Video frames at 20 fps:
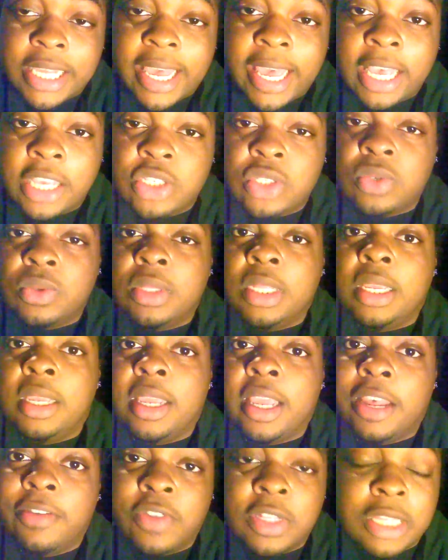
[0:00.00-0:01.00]
to
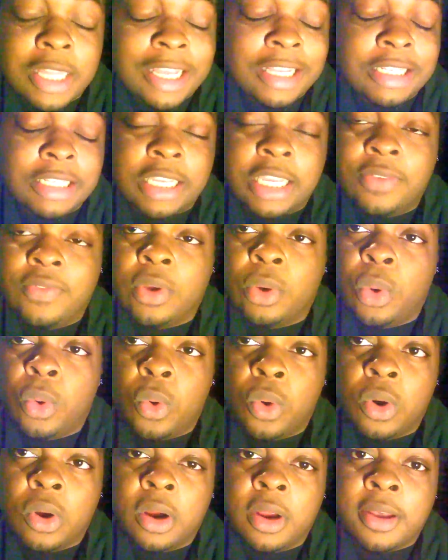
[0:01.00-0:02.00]
actually have a Thanksgiving
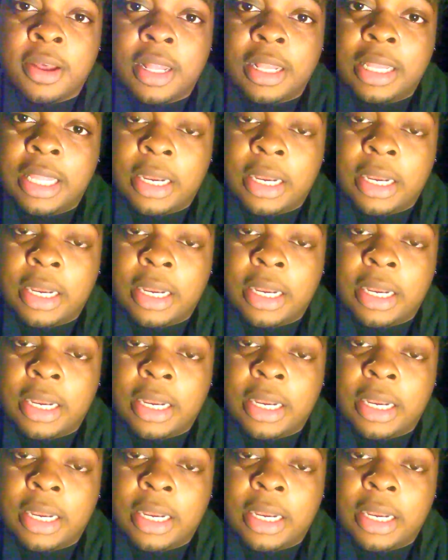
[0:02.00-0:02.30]
or